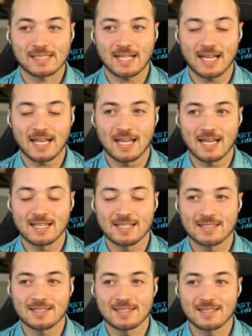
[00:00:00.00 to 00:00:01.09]

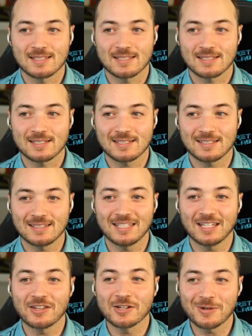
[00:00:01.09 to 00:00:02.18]
And the
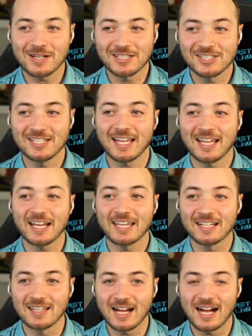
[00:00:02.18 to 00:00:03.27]
other question that I get
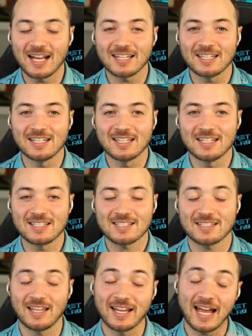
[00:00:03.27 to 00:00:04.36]
a lot is
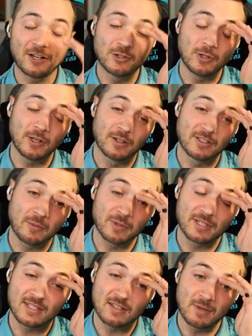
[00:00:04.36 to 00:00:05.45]
like, how did you get hooked up with
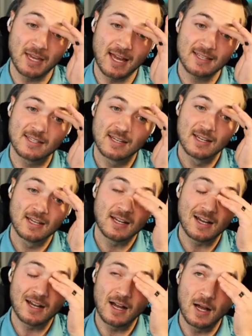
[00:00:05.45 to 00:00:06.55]
CBS?
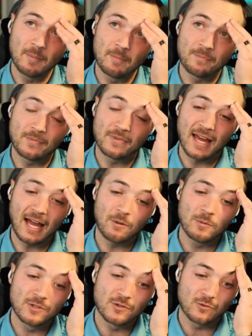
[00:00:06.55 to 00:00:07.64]
Um, that was